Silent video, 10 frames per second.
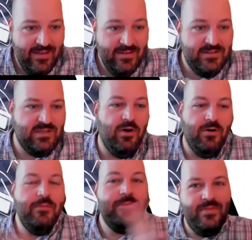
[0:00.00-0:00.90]

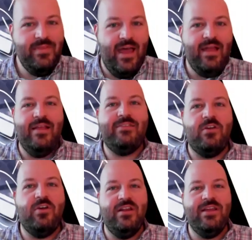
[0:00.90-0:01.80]
So that's a
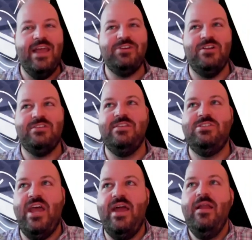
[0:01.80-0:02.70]
good indication it's
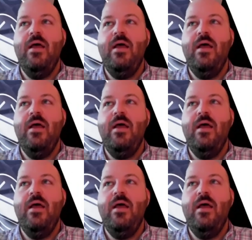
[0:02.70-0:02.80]
legit.